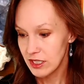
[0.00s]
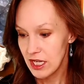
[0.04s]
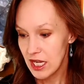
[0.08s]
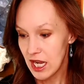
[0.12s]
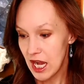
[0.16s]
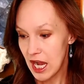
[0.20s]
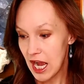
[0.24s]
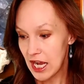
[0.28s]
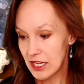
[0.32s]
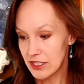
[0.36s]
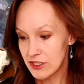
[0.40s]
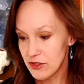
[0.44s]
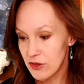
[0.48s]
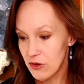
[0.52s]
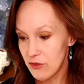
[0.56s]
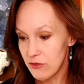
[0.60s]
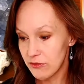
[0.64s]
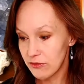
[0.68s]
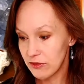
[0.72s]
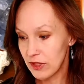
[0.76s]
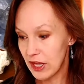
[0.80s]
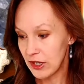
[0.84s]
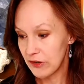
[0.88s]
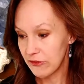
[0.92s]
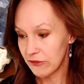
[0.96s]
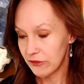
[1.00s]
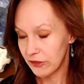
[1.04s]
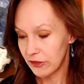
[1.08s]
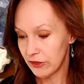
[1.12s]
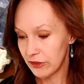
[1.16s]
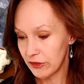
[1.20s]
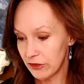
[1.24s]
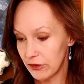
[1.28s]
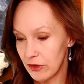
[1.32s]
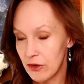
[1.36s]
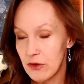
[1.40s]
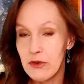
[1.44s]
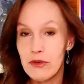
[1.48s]
And so, like, for
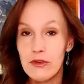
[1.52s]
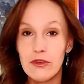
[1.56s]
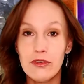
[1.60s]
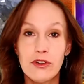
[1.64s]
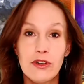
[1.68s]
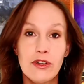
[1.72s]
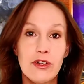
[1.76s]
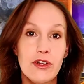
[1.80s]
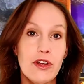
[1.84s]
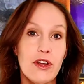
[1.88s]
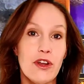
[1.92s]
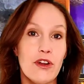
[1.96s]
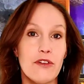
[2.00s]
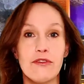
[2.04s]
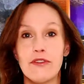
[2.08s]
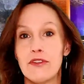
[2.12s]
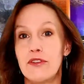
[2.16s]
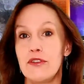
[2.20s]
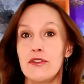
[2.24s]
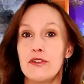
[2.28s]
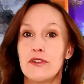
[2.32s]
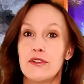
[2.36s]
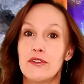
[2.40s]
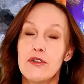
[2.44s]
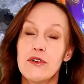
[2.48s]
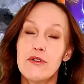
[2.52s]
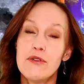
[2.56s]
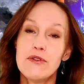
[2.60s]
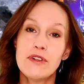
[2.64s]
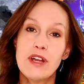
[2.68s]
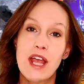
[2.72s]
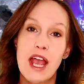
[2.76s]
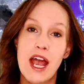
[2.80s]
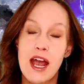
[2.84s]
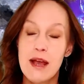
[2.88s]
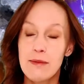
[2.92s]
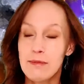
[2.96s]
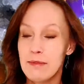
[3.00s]
her own, for her own
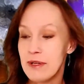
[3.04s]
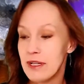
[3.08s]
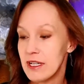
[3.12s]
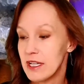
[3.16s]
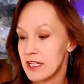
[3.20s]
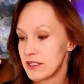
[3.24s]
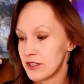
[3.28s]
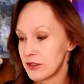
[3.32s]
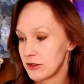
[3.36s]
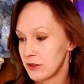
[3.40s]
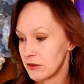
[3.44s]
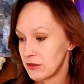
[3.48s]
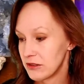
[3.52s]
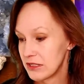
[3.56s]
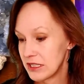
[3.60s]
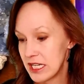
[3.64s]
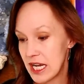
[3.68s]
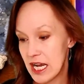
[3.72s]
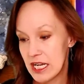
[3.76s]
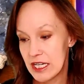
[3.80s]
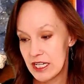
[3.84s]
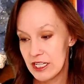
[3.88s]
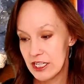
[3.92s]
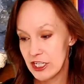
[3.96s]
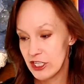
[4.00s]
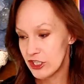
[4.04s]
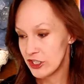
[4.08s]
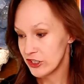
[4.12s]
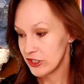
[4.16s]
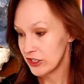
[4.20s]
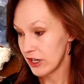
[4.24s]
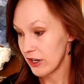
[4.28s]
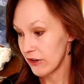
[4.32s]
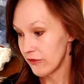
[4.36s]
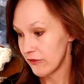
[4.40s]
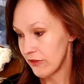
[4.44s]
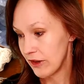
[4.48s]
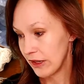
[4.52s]
happiness, her own sanity, she
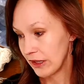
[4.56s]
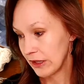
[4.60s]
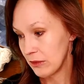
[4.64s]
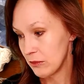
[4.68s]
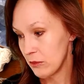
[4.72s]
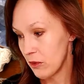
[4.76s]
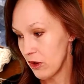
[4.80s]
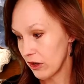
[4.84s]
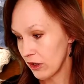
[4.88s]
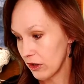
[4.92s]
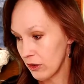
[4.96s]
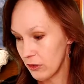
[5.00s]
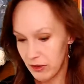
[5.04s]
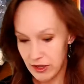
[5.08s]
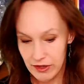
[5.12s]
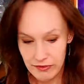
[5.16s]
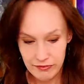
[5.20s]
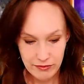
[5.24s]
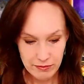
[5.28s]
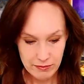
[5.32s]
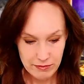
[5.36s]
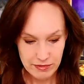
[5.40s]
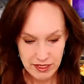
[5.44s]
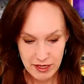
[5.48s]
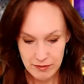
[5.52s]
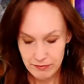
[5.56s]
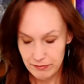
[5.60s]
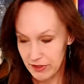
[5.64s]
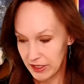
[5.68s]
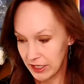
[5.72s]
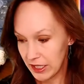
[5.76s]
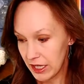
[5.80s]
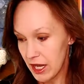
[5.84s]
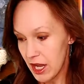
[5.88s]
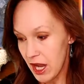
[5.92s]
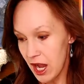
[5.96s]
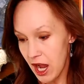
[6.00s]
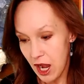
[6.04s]
gotta fucking walk away from something.
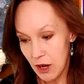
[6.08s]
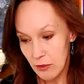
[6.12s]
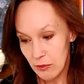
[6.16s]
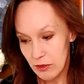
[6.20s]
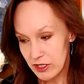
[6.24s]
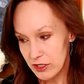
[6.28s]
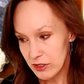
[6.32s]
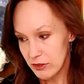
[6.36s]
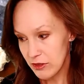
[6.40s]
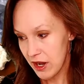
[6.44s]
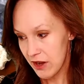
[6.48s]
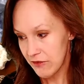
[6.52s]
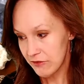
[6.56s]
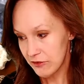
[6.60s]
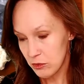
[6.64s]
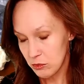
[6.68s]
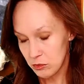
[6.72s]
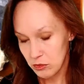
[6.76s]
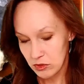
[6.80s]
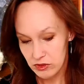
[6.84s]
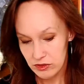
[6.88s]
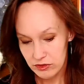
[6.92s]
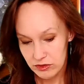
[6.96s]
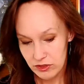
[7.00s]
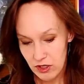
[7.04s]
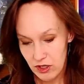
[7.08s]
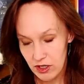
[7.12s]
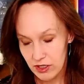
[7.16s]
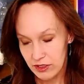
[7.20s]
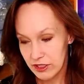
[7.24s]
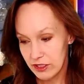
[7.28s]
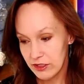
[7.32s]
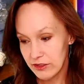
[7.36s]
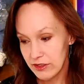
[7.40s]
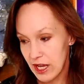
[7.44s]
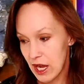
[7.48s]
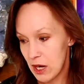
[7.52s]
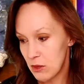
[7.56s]
Uh, we do have the World card
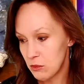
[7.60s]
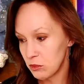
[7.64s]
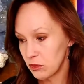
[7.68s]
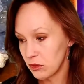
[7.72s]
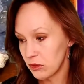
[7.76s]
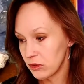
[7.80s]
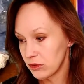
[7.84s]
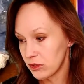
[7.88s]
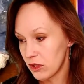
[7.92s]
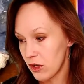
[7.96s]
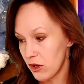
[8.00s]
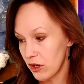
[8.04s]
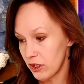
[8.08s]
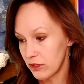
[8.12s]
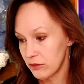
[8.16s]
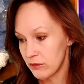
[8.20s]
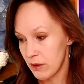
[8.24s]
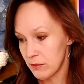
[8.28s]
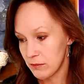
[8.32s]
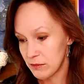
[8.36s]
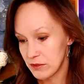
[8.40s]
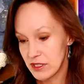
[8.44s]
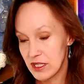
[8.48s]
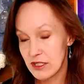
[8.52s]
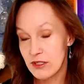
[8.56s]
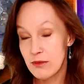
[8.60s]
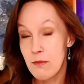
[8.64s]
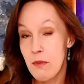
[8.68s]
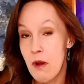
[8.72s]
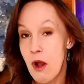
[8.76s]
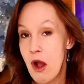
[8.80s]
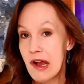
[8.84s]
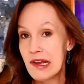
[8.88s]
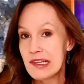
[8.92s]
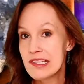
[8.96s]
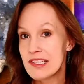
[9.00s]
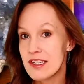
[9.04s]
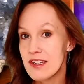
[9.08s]
there. That World card represents
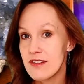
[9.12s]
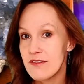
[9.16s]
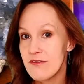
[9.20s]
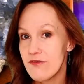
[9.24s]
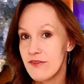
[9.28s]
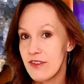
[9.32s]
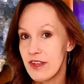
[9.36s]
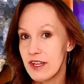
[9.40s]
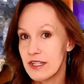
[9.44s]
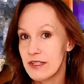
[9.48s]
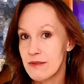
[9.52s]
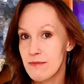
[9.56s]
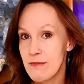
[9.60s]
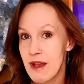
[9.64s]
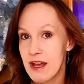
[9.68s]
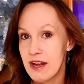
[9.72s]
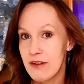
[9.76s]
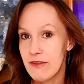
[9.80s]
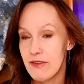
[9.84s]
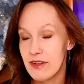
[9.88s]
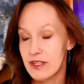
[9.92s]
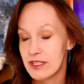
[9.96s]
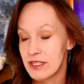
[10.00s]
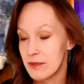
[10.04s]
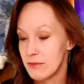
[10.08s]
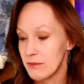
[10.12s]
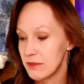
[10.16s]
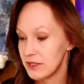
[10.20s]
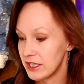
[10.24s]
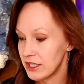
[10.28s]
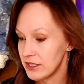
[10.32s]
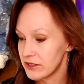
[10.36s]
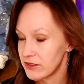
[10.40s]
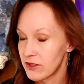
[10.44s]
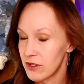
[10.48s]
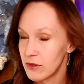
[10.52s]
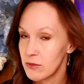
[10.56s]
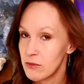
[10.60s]
positive things manifesting, but
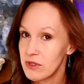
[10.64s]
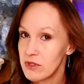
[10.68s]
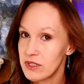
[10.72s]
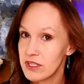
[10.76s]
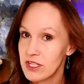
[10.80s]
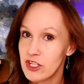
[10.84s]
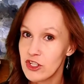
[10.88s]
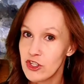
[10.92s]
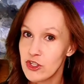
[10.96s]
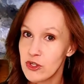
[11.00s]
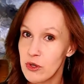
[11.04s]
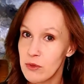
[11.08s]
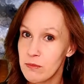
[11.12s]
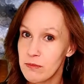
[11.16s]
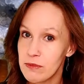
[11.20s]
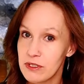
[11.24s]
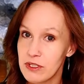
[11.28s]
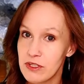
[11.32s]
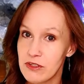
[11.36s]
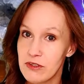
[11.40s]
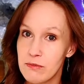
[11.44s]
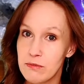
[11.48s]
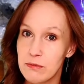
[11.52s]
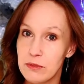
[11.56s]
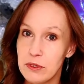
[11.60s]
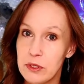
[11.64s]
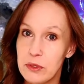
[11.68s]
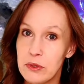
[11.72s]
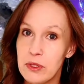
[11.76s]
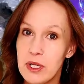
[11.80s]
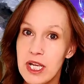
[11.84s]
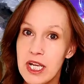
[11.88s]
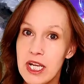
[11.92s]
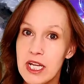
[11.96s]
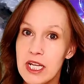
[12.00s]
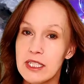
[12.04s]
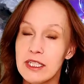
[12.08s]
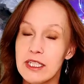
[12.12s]
these are not ones that show up out of the blue.
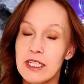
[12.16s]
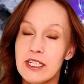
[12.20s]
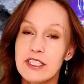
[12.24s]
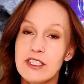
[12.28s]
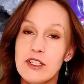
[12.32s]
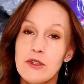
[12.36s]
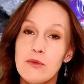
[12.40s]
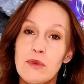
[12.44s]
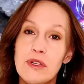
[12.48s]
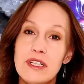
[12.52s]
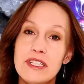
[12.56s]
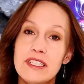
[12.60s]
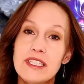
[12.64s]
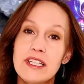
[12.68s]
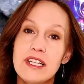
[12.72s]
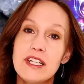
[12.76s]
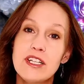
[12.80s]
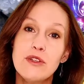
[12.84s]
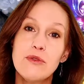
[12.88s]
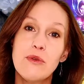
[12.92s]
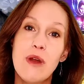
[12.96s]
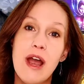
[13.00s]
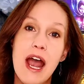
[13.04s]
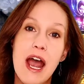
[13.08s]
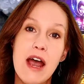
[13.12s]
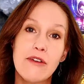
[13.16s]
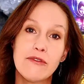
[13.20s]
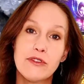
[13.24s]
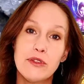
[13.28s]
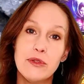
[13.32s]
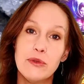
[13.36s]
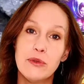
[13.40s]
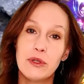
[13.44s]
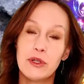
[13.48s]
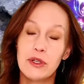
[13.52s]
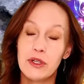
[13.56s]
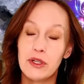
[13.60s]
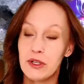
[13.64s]
These are ones that you have
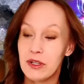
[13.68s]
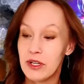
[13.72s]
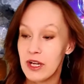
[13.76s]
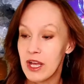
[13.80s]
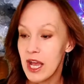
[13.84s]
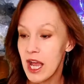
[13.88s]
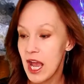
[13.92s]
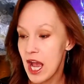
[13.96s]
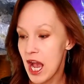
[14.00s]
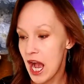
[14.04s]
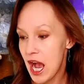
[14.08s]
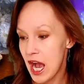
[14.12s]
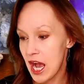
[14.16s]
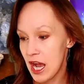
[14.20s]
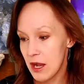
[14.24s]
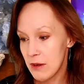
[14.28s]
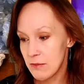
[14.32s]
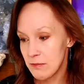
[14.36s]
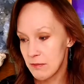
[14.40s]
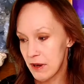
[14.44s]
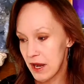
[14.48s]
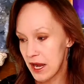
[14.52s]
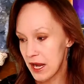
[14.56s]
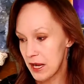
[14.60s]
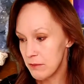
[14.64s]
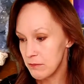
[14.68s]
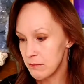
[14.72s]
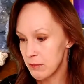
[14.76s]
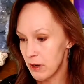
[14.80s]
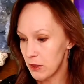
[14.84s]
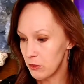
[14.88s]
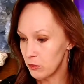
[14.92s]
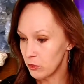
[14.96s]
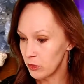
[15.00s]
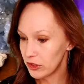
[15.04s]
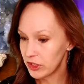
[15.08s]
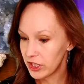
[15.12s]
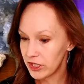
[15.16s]
to earn uh, by, by
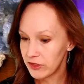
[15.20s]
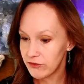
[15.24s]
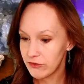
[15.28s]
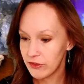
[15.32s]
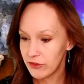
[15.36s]
working for